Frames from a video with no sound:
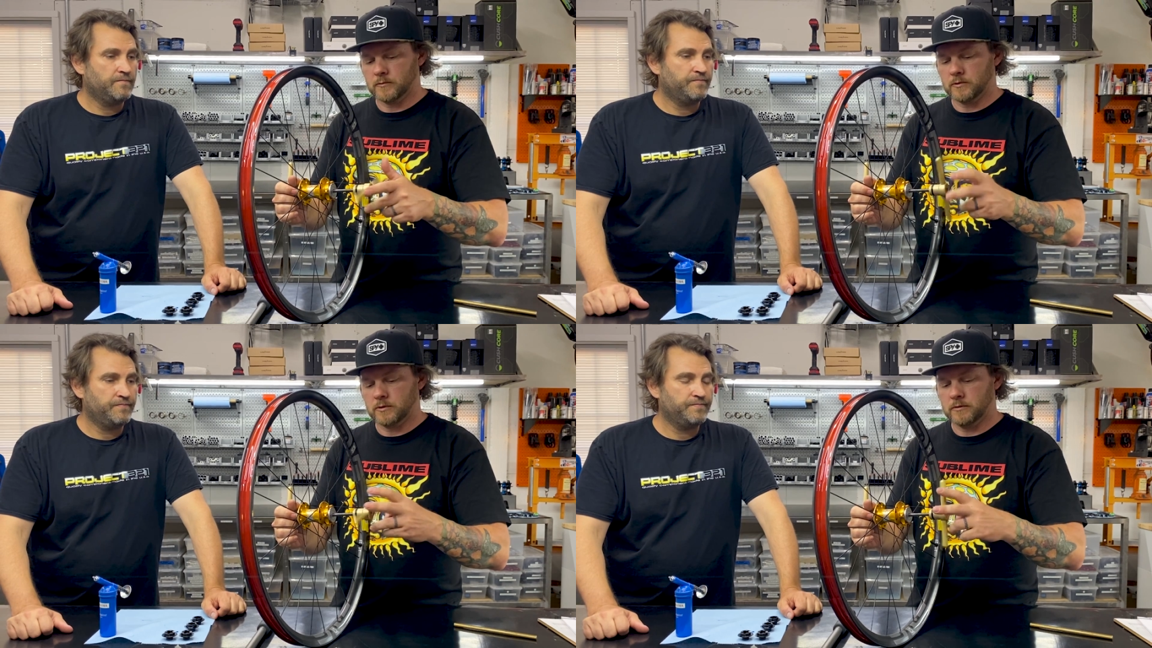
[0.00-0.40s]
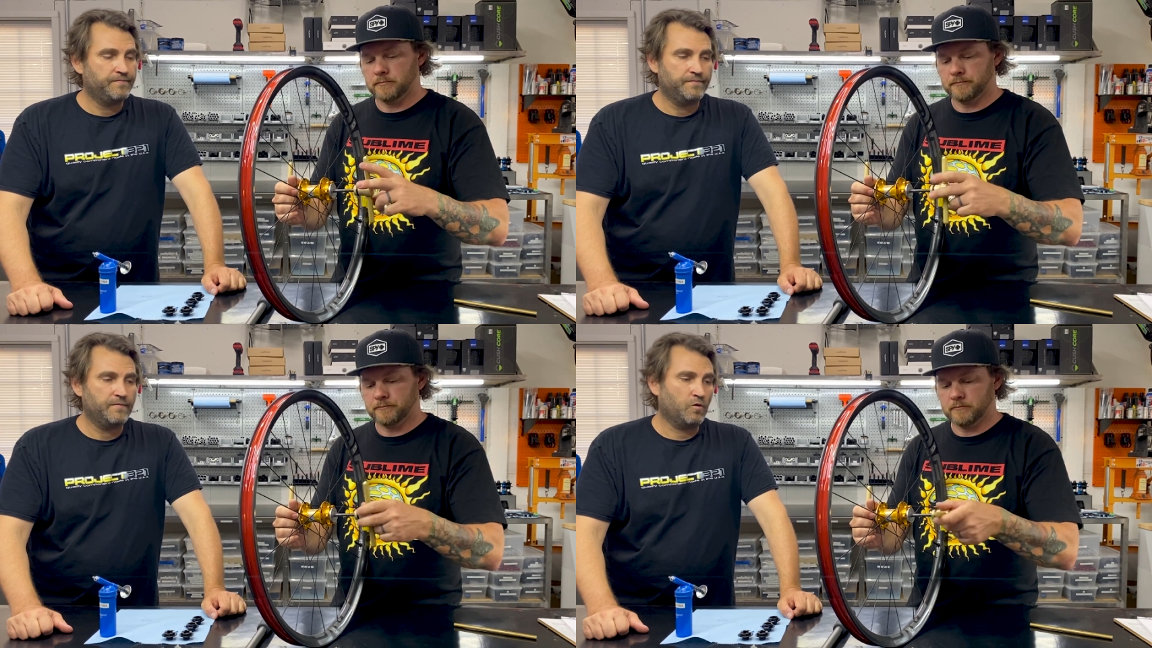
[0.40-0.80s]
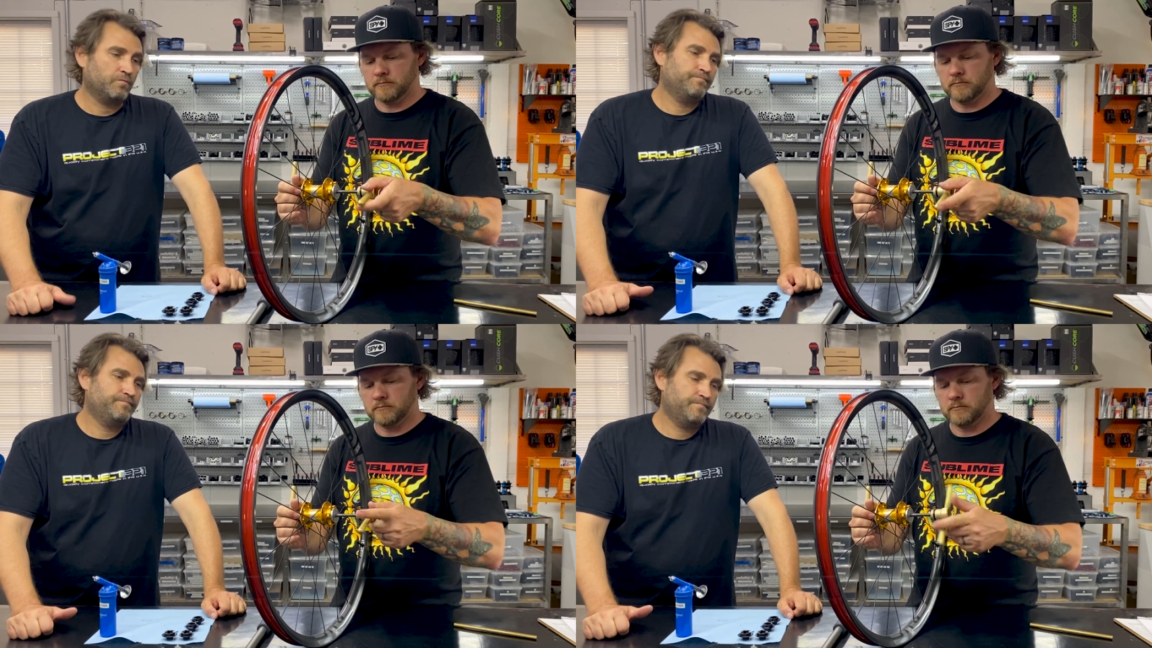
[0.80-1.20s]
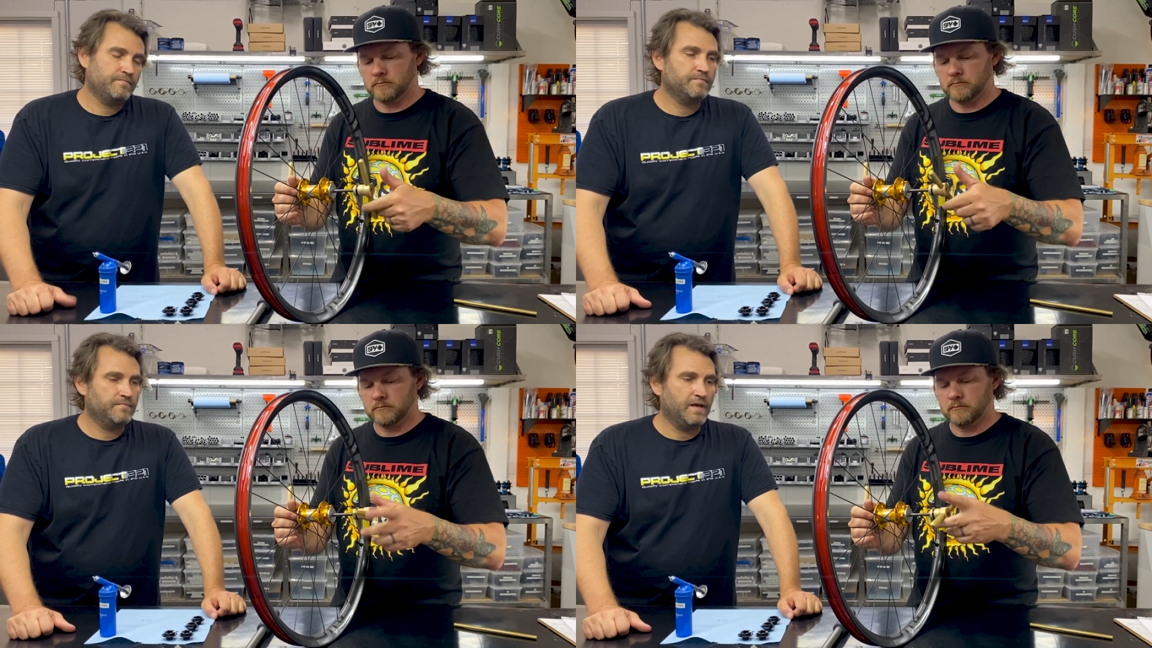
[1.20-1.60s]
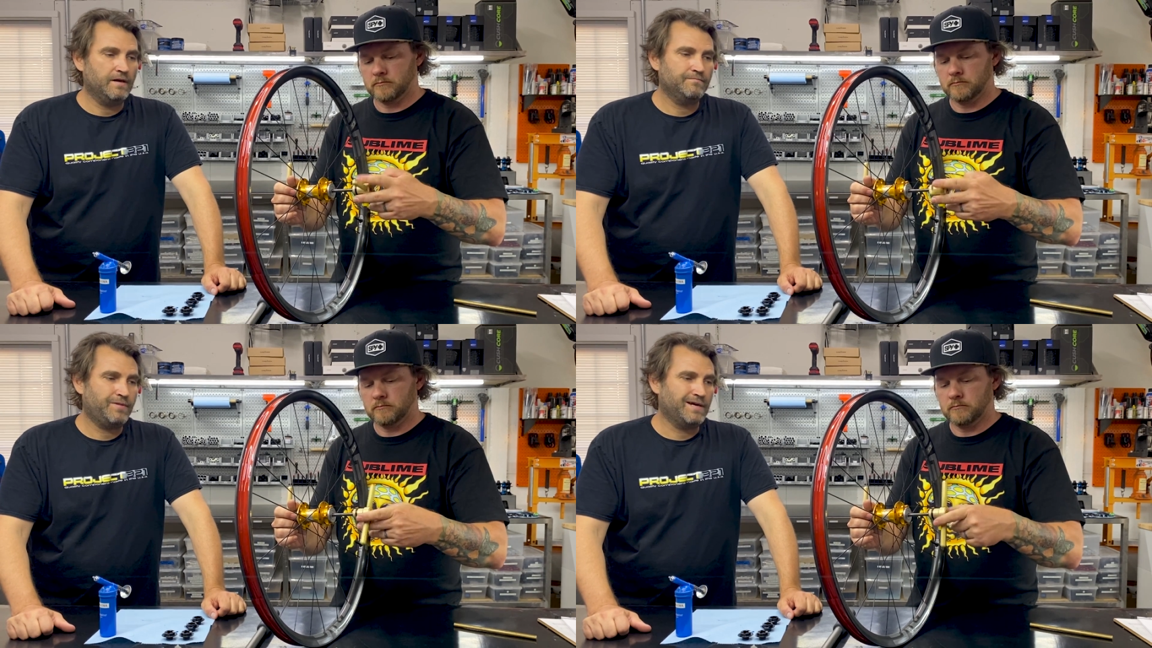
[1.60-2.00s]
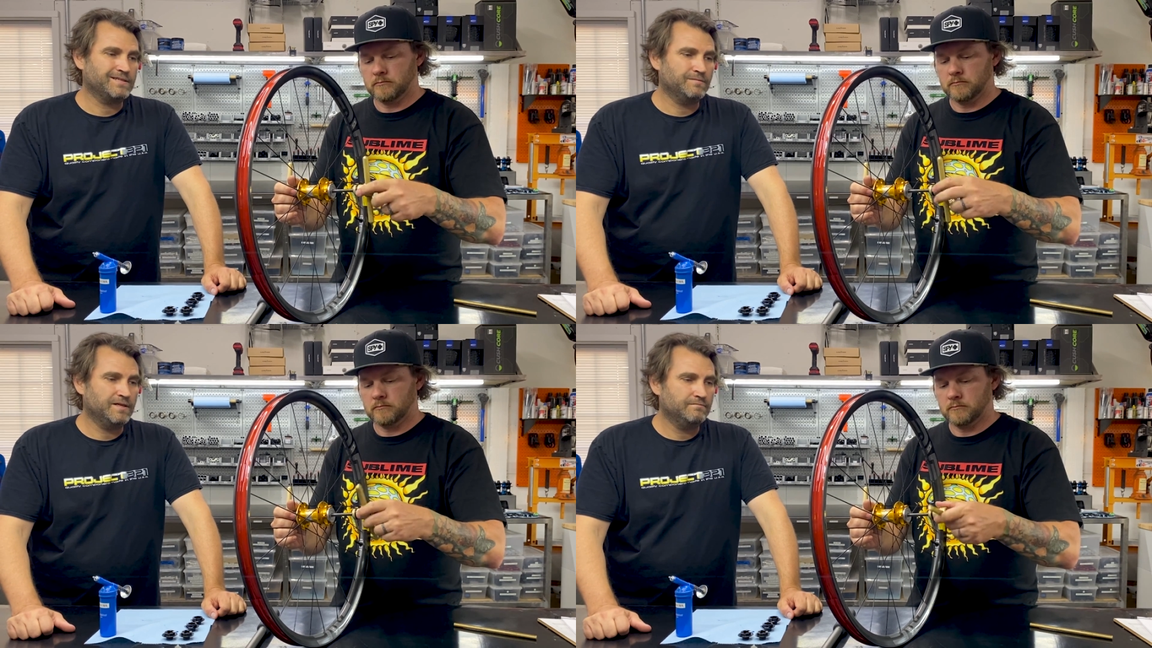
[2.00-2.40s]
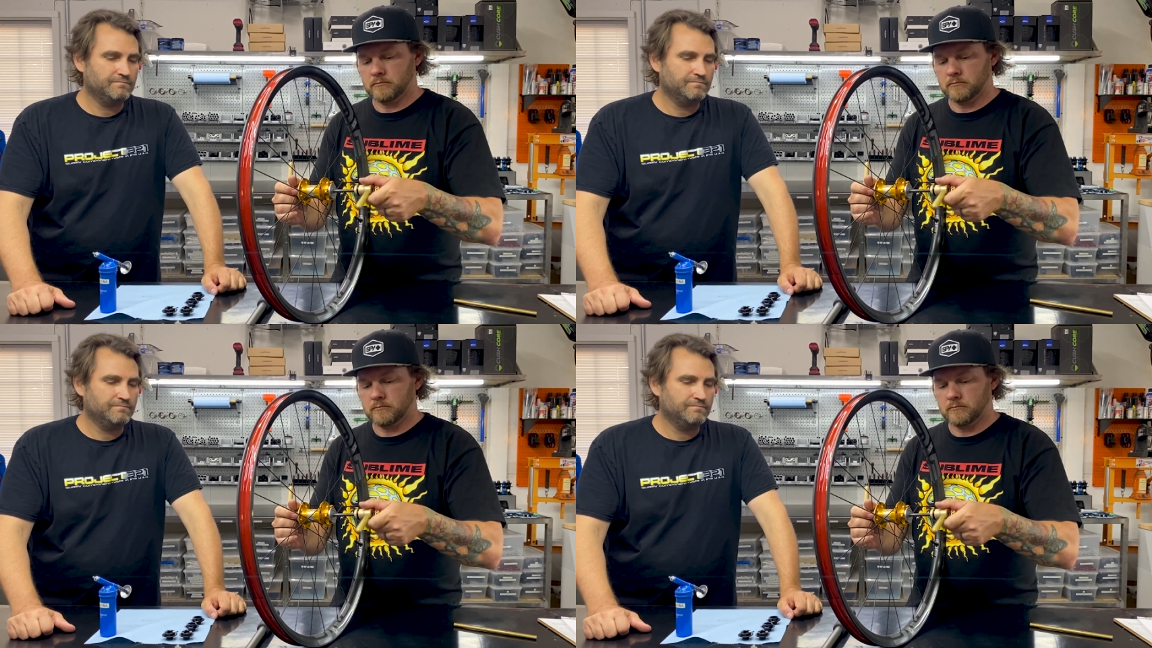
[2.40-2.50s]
Speaker 1: Okay. Or yeah, possibly.